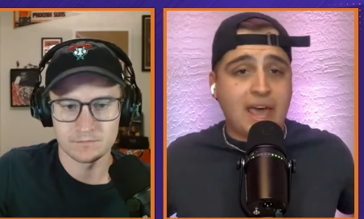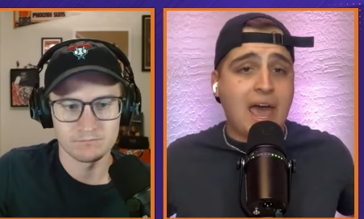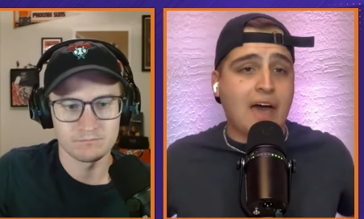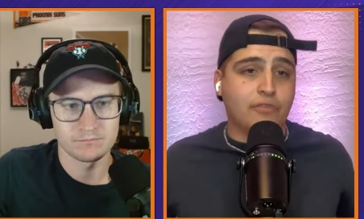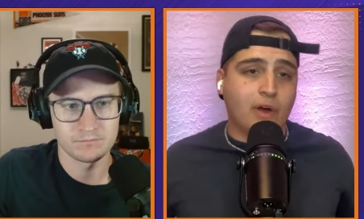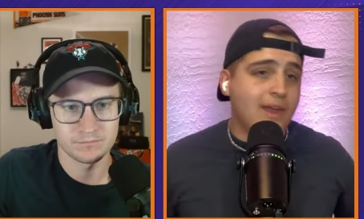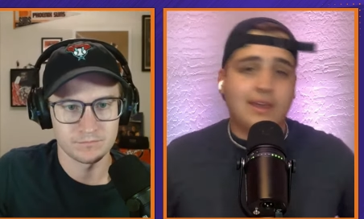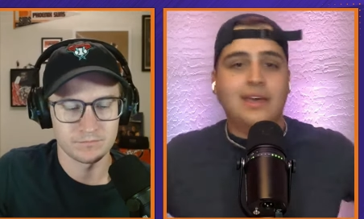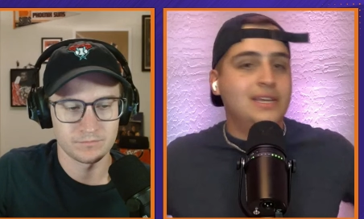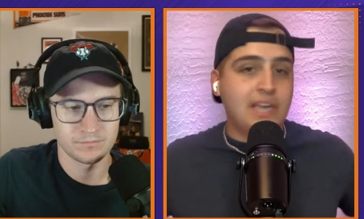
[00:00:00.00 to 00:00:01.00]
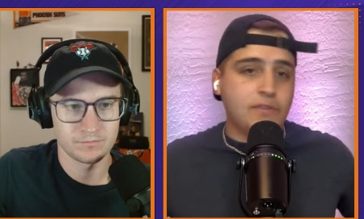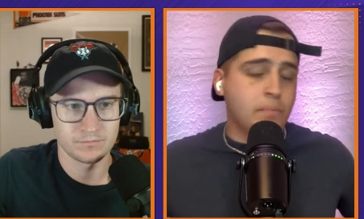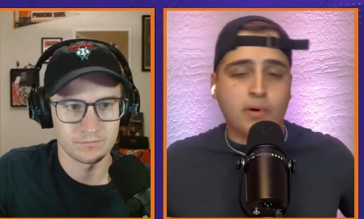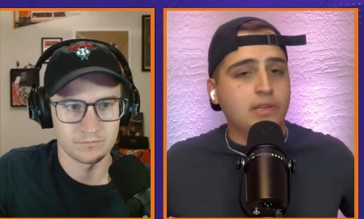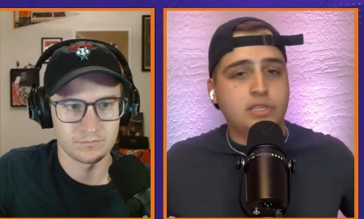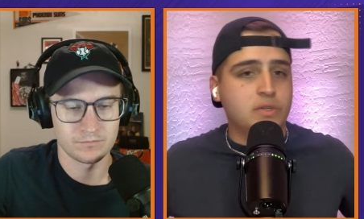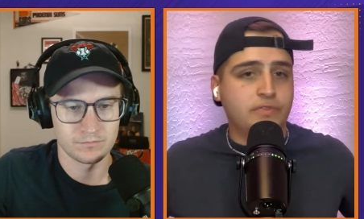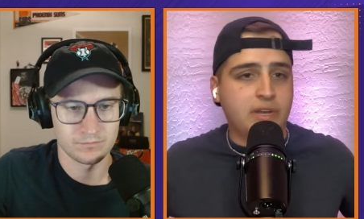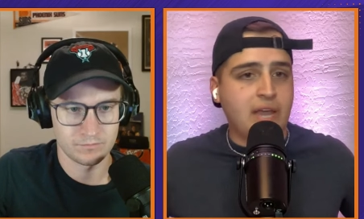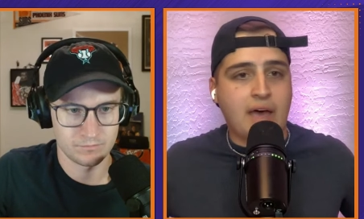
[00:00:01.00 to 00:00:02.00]
Speaker 1: to have, right? David Peralta
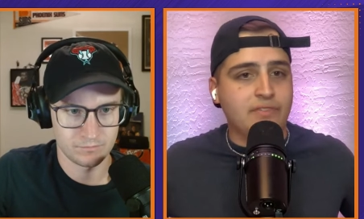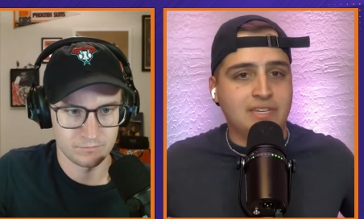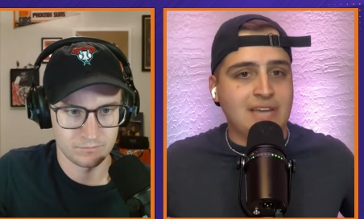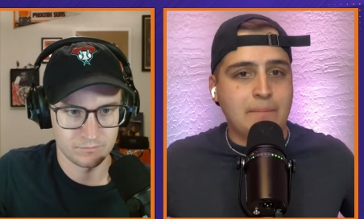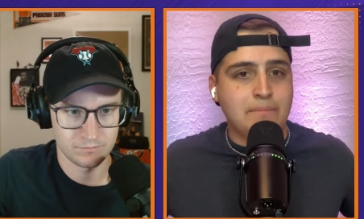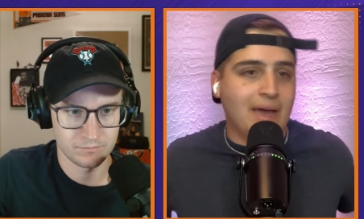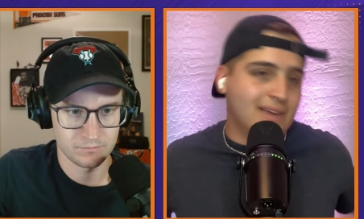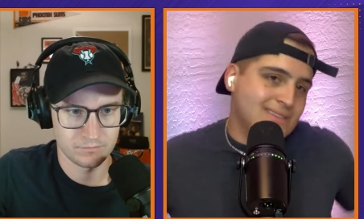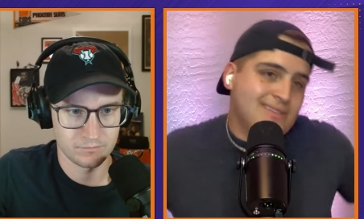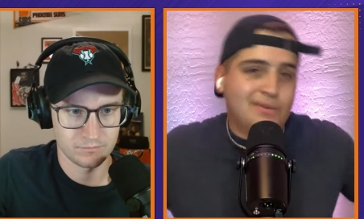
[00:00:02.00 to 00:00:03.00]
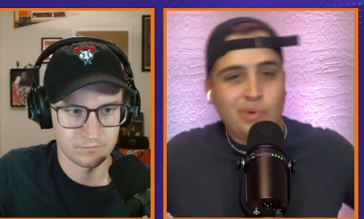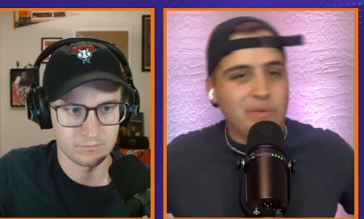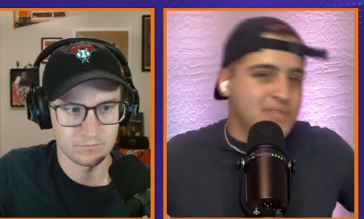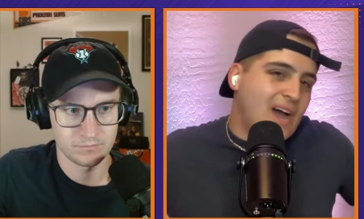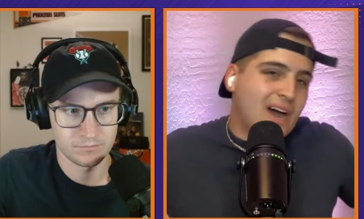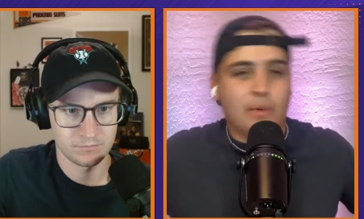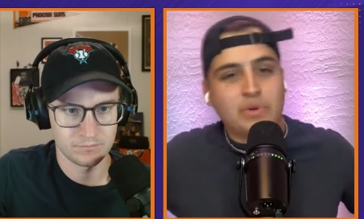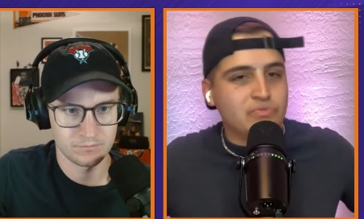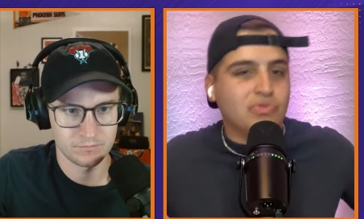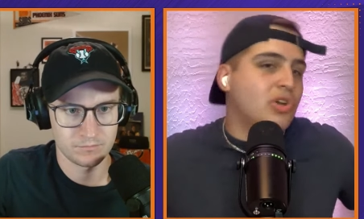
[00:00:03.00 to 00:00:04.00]
was fun to have on the Diamondbacks. When he was gone, I
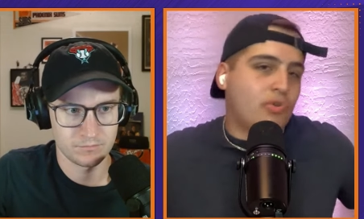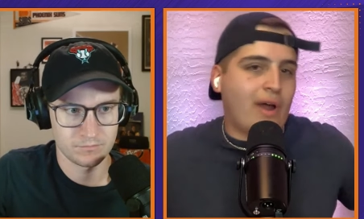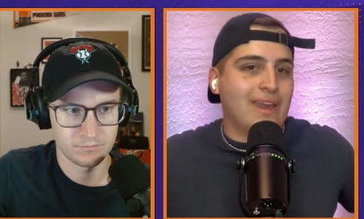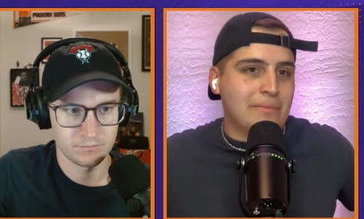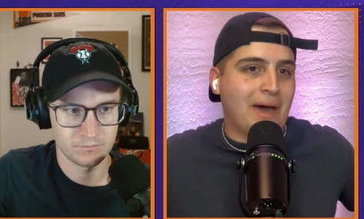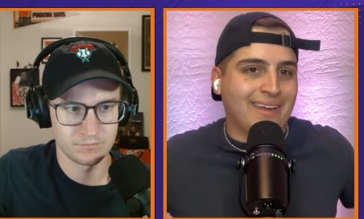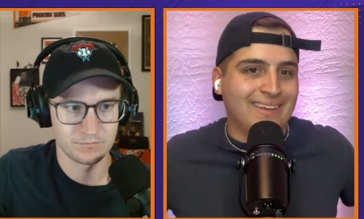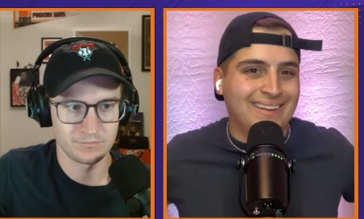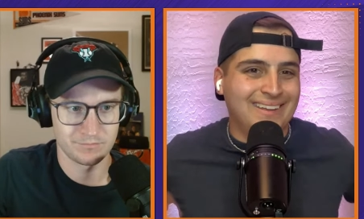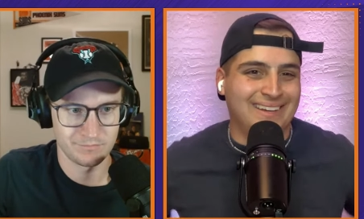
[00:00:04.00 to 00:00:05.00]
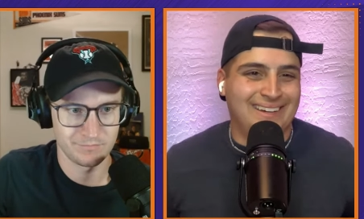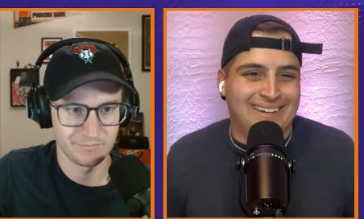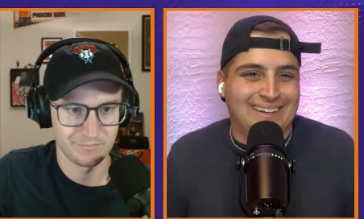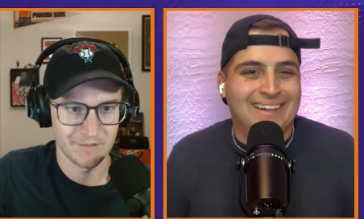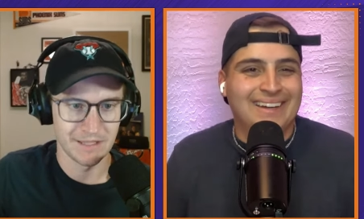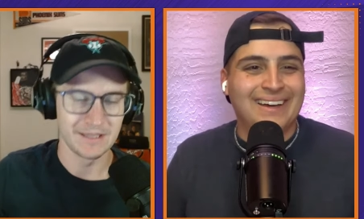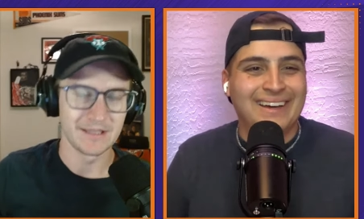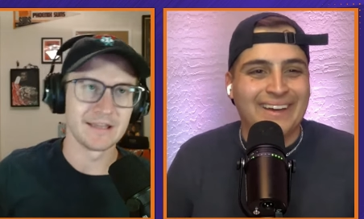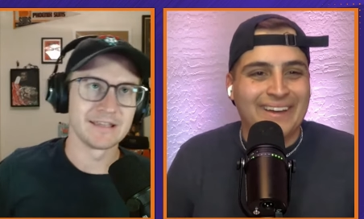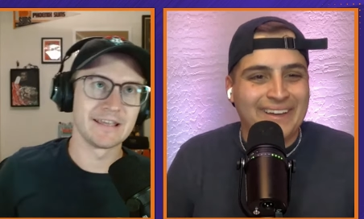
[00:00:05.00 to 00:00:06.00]
wasn't really crying about it.
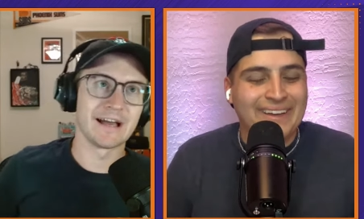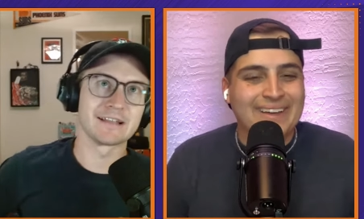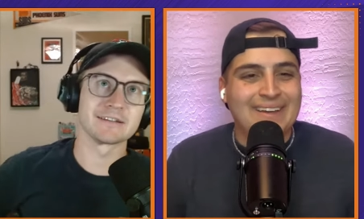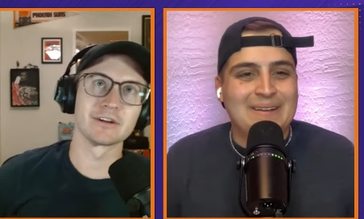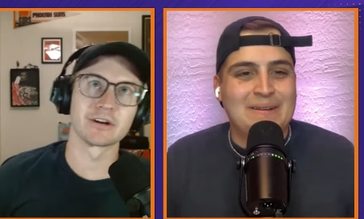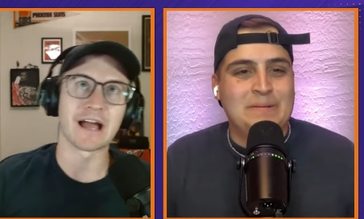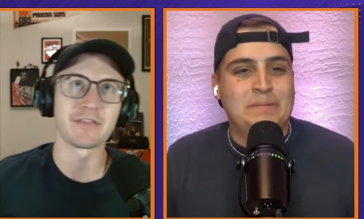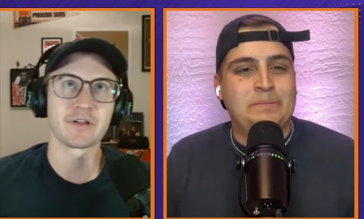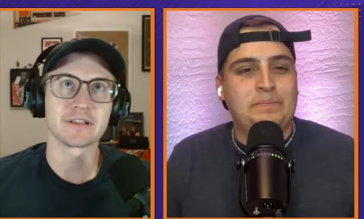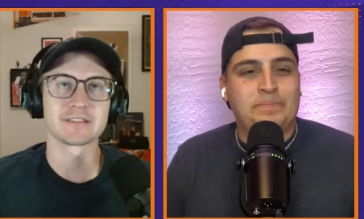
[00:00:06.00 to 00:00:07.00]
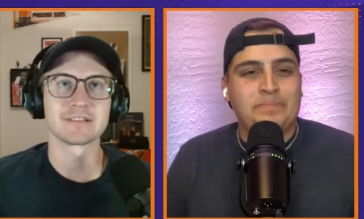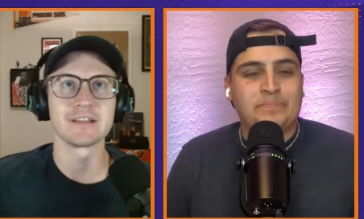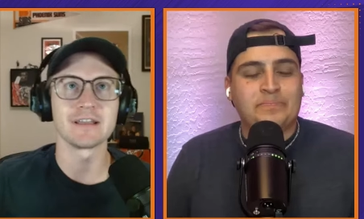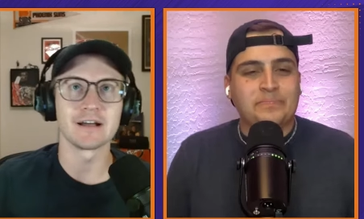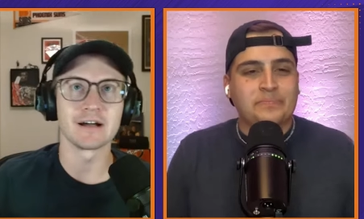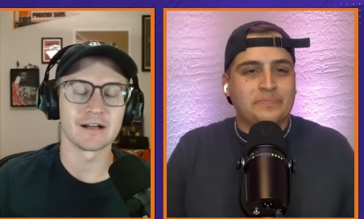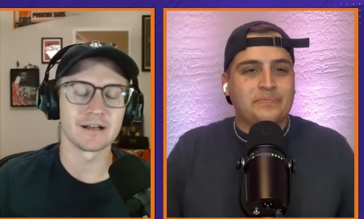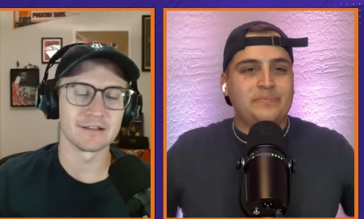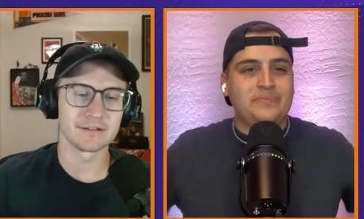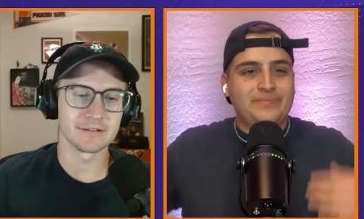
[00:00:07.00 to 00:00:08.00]
Speaker 2: Yeah, look, I think, uh,
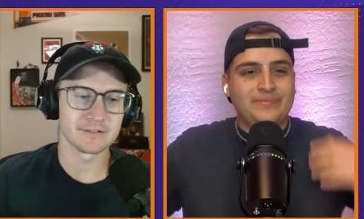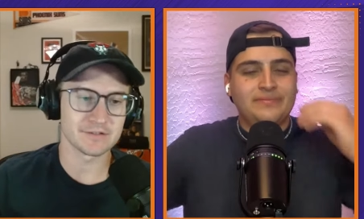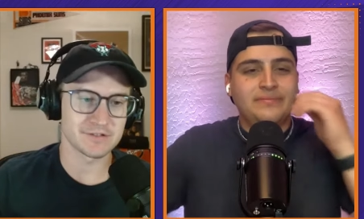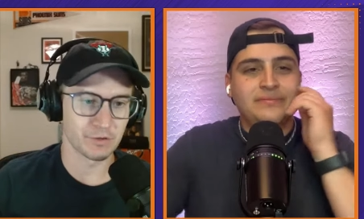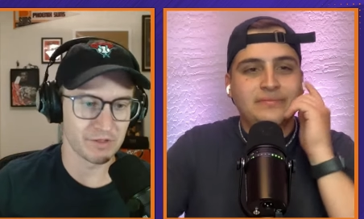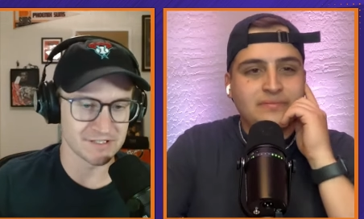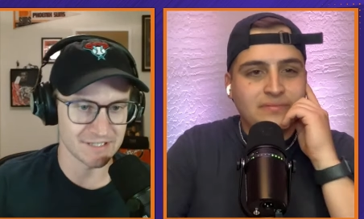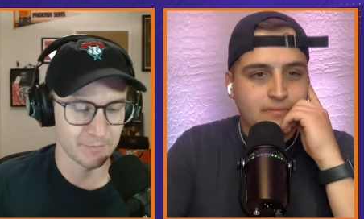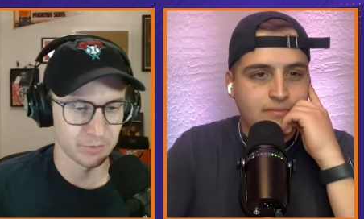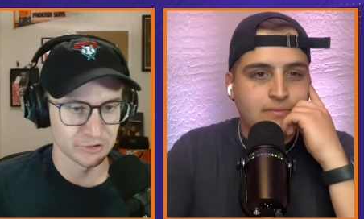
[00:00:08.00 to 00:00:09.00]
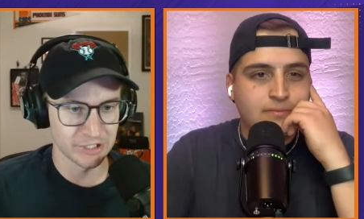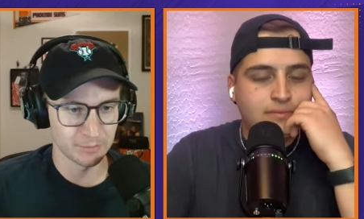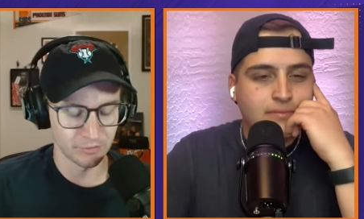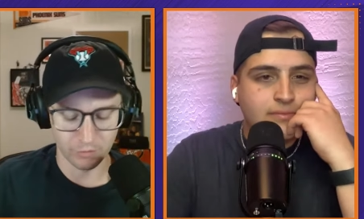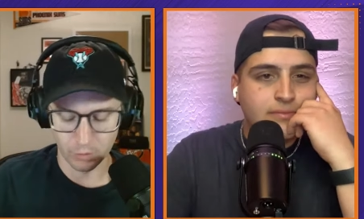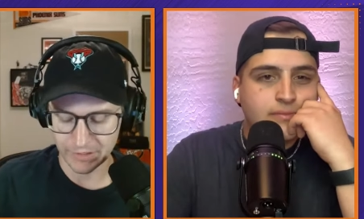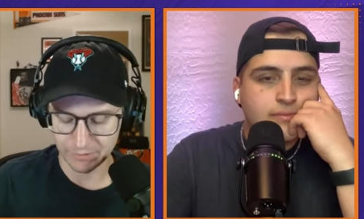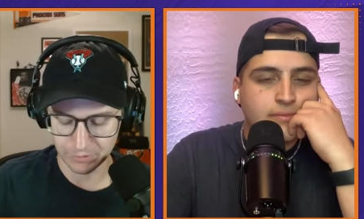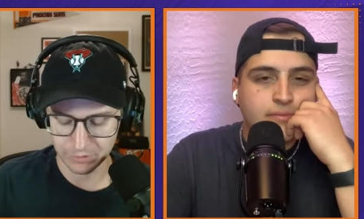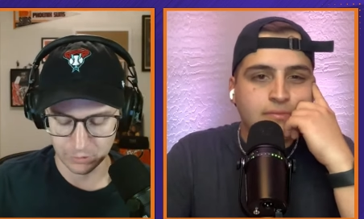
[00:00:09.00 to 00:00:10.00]
so this I pulled up before we
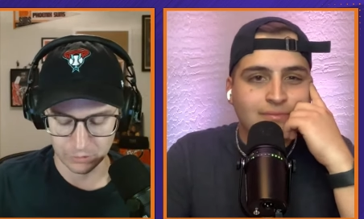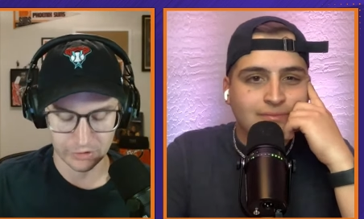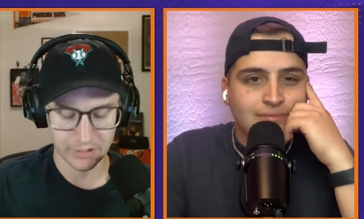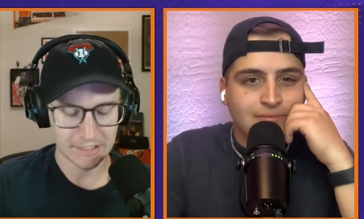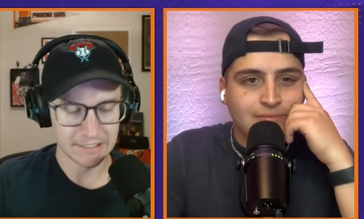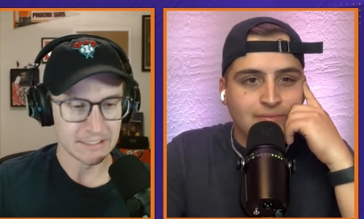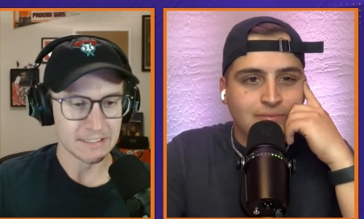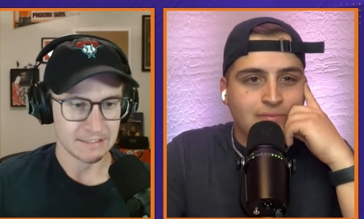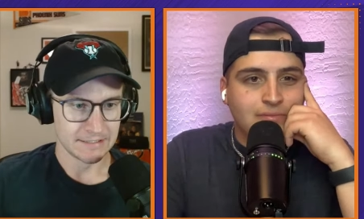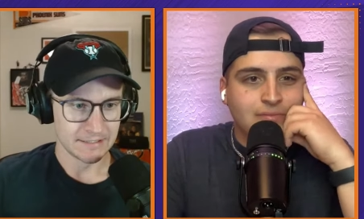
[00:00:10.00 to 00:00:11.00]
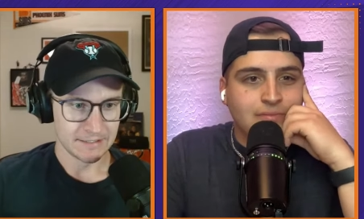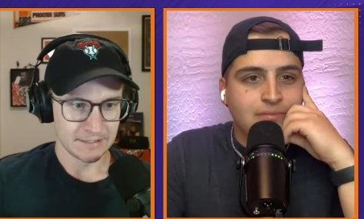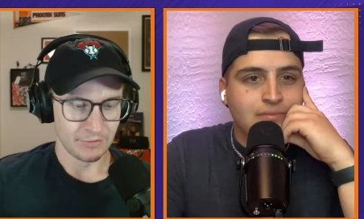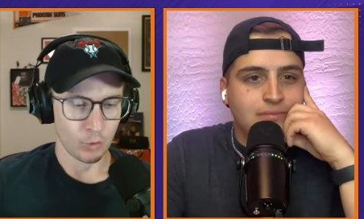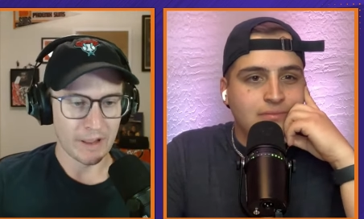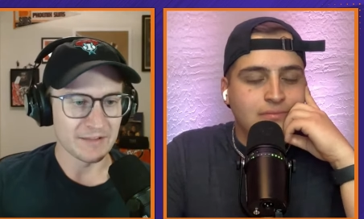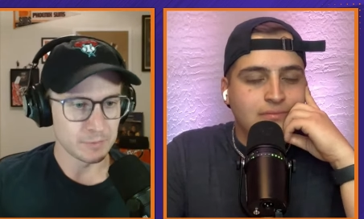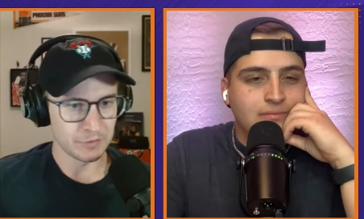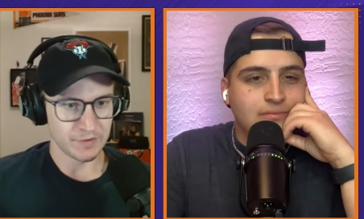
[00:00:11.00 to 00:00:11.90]
hit record. The way I've been